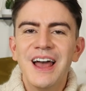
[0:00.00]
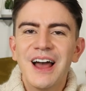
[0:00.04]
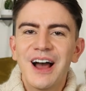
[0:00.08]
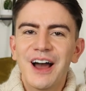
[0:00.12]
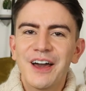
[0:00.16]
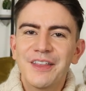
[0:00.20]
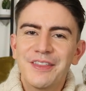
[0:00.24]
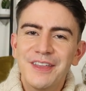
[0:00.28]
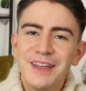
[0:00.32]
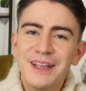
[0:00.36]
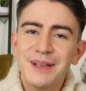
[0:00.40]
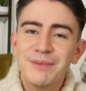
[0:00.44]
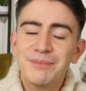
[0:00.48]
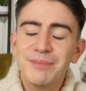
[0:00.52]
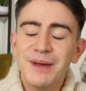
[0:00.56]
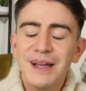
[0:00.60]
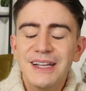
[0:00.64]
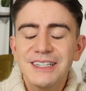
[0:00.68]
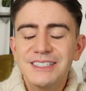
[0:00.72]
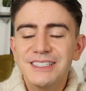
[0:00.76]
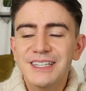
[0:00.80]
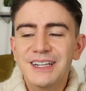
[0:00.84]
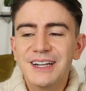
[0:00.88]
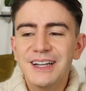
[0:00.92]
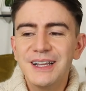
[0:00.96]
I think
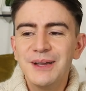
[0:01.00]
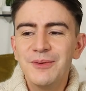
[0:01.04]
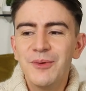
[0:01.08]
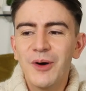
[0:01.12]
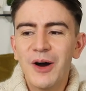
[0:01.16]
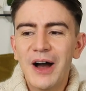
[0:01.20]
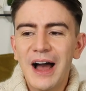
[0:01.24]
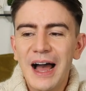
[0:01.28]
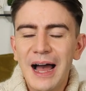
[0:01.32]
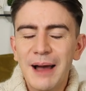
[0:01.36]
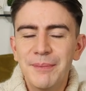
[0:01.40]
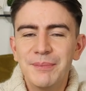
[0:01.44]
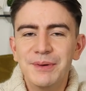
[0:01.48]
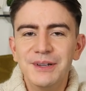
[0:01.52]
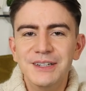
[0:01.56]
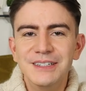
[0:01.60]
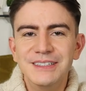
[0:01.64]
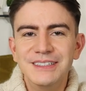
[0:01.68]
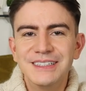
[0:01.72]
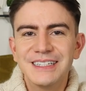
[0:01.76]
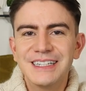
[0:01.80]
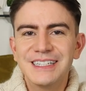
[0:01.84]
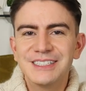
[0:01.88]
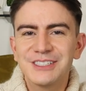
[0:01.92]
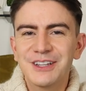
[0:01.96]
basically what
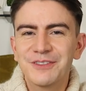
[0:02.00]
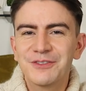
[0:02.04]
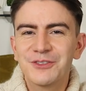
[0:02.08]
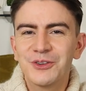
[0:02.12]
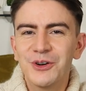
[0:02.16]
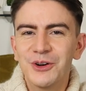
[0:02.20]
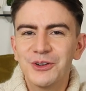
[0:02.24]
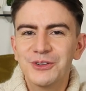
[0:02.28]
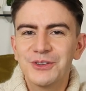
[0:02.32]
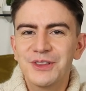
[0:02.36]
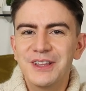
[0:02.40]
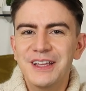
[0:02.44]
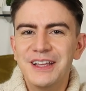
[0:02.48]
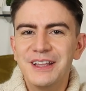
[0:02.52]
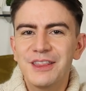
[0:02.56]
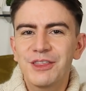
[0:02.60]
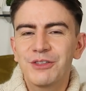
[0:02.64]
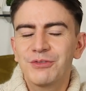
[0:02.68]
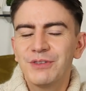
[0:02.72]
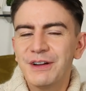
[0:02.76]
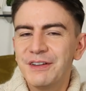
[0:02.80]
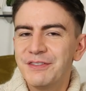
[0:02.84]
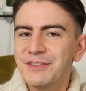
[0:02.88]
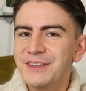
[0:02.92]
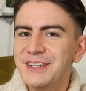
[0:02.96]
happened is I've got the
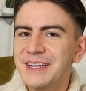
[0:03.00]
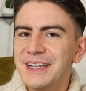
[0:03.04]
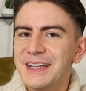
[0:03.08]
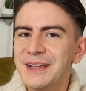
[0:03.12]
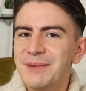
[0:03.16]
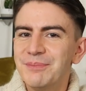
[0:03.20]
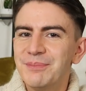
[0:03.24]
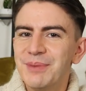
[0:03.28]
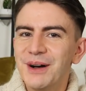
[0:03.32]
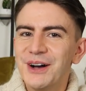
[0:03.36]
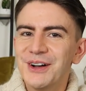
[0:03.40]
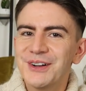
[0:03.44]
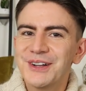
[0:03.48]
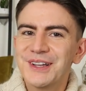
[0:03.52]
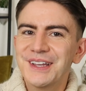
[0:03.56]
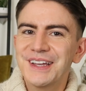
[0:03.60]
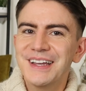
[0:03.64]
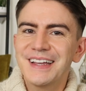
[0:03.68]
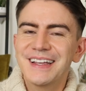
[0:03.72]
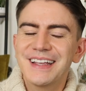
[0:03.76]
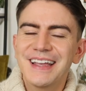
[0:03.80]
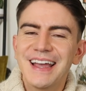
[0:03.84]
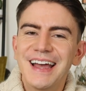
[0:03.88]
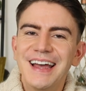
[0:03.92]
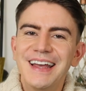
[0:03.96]
thrifting bug
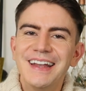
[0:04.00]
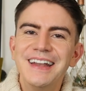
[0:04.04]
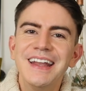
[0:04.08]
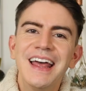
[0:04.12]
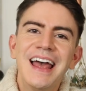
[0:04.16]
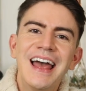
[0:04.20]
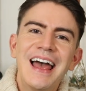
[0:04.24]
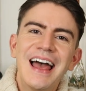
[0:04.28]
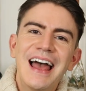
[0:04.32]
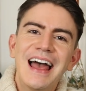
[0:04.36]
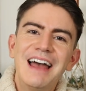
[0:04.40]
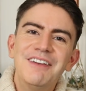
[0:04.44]
again